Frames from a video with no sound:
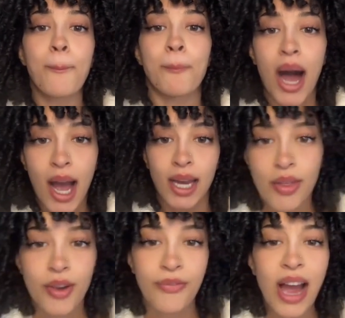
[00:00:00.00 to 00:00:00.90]
You do it
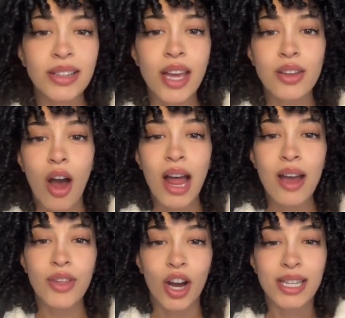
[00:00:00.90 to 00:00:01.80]
for the health of
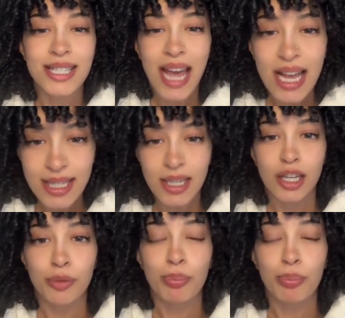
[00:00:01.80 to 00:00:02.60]
the plant or tree.